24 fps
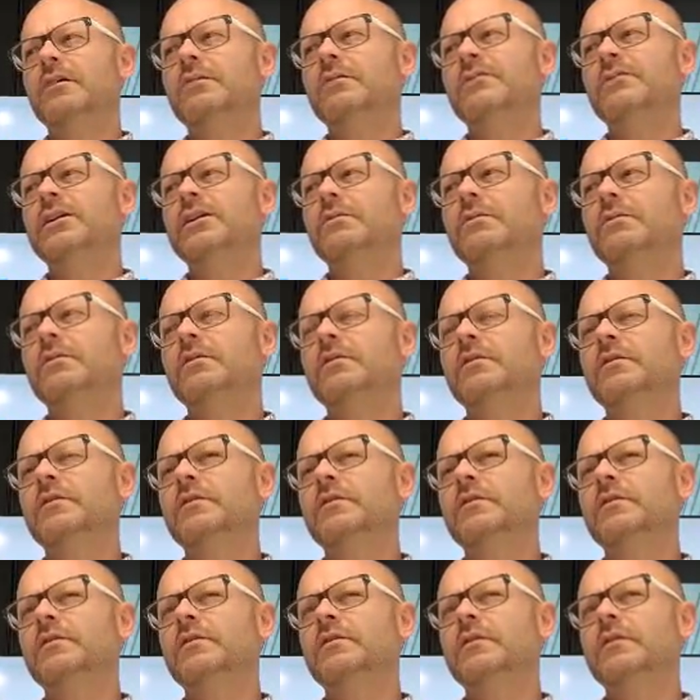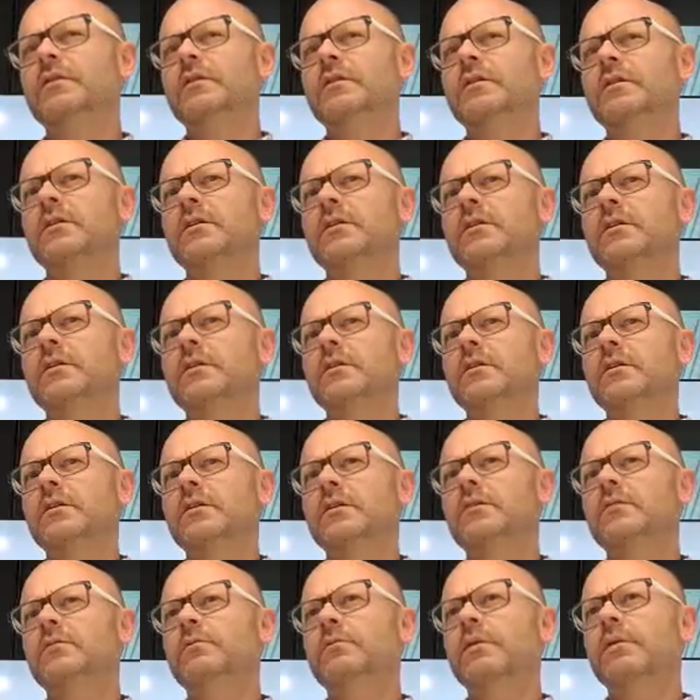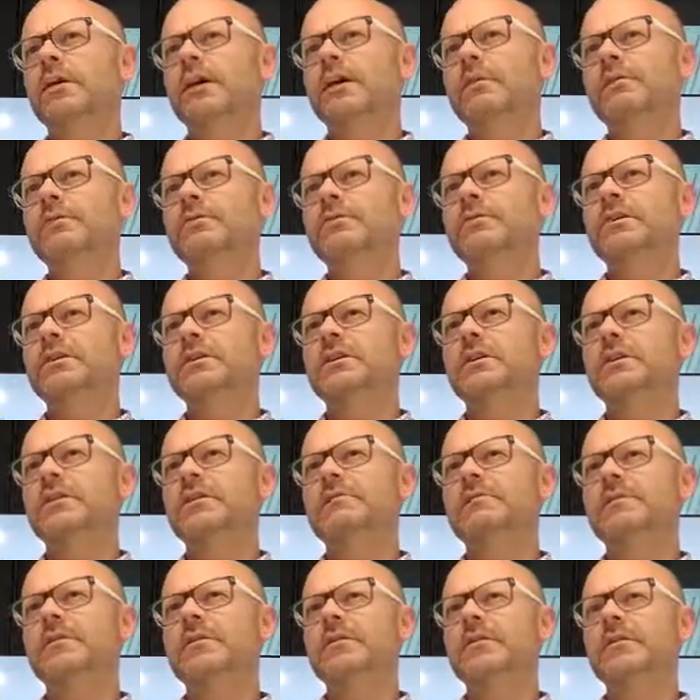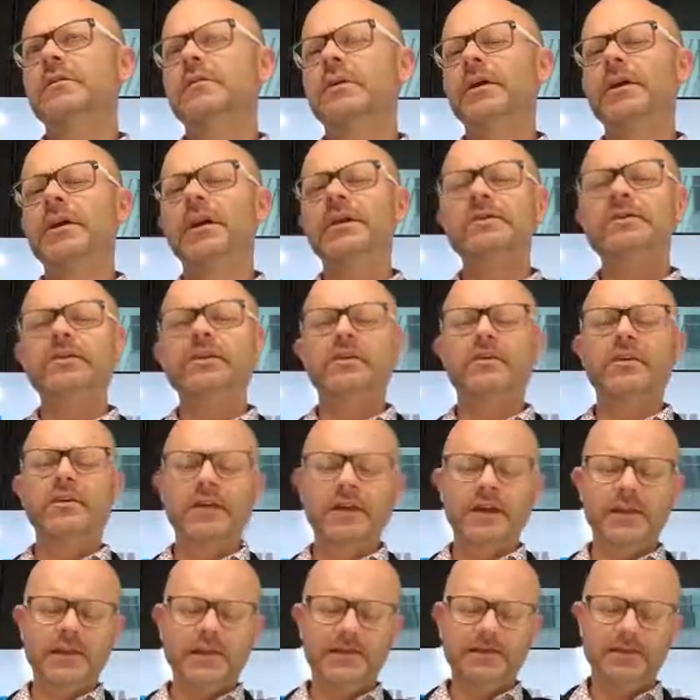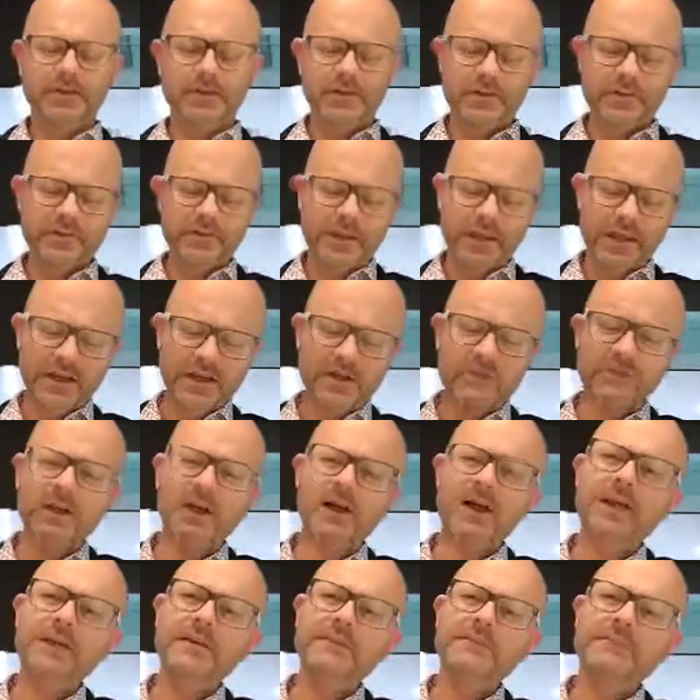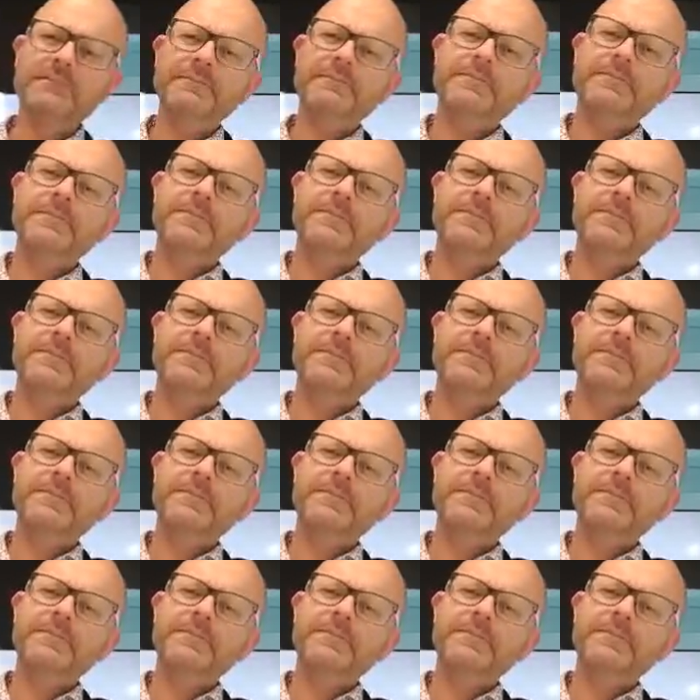and she was his wife, she'd get to be the Queen. I don't know how that works. Anyway,